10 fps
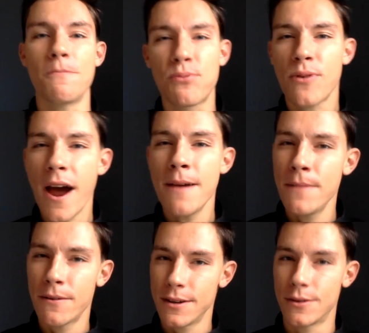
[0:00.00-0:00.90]

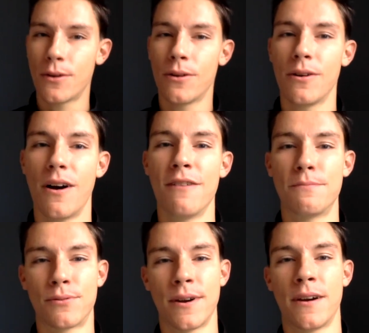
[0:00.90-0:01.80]
primary goal of
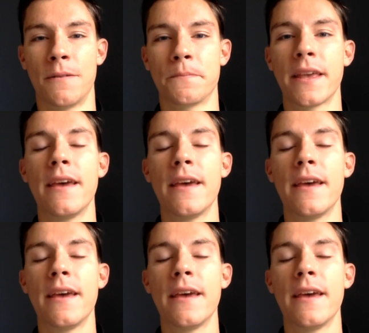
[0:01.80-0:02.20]
prayer